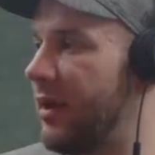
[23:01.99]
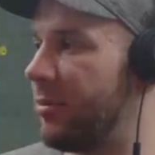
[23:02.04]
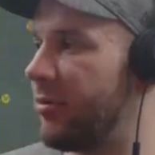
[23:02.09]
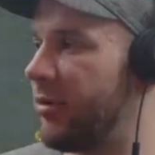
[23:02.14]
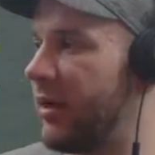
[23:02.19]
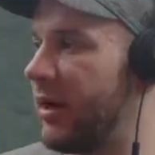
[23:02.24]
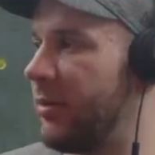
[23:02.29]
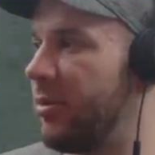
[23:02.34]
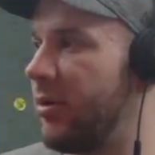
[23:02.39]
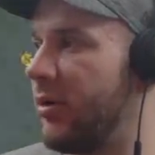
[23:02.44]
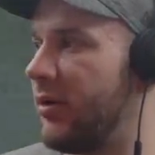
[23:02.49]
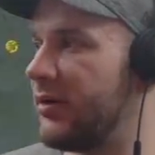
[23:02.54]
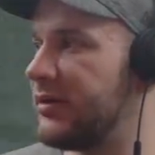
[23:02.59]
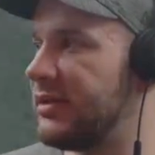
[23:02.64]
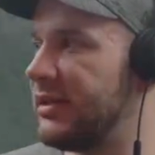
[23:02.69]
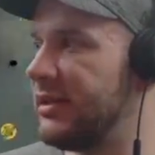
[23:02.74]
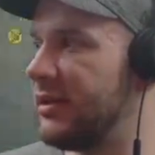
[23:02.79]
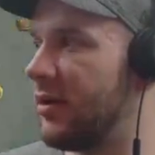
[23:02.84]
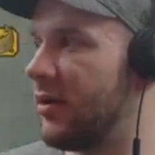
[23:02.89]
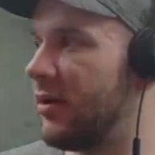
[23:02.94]
upgrading
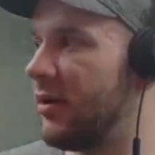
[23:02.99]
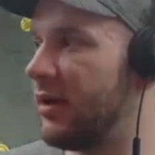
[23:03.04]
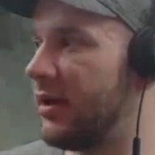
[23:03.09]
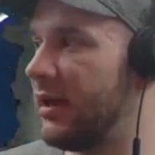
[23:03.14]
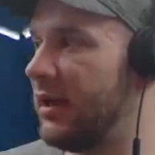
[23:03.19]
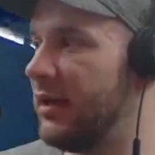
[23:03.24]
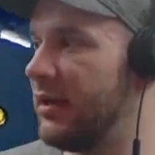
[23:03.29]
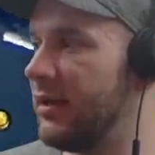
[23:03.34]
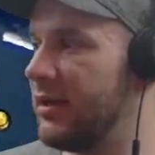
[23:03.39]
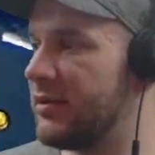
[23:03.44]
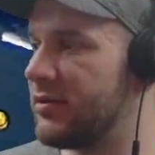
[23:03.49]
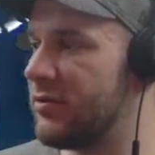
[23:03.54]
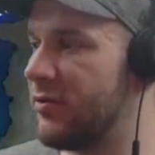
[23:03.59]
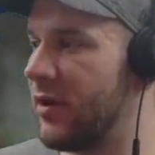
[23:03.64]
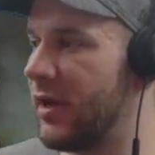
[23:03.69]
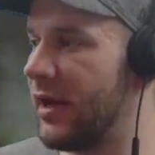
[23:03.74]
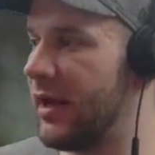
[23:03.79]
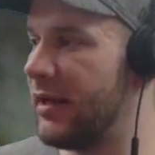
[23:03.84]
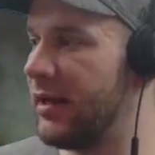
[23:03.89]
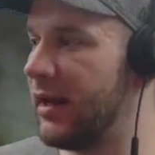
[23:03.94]
policy card in, let's go
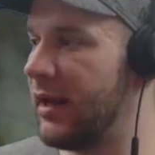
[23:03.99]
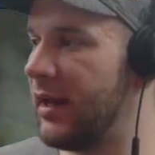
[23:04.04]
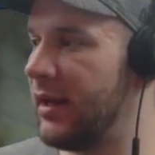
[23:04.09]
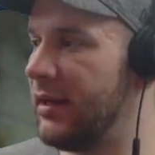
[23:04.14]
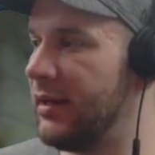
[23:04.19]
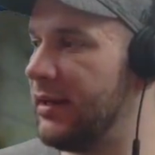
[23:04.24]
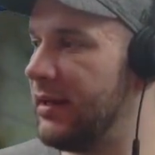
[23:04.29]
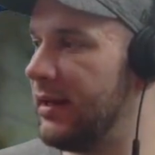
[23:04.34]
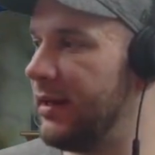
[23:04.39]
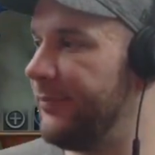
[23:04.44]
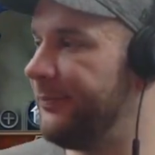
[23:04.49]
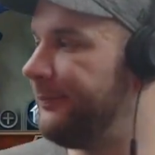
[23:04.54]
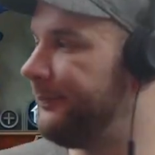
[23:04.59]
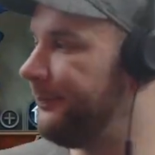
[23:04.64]
ahead and get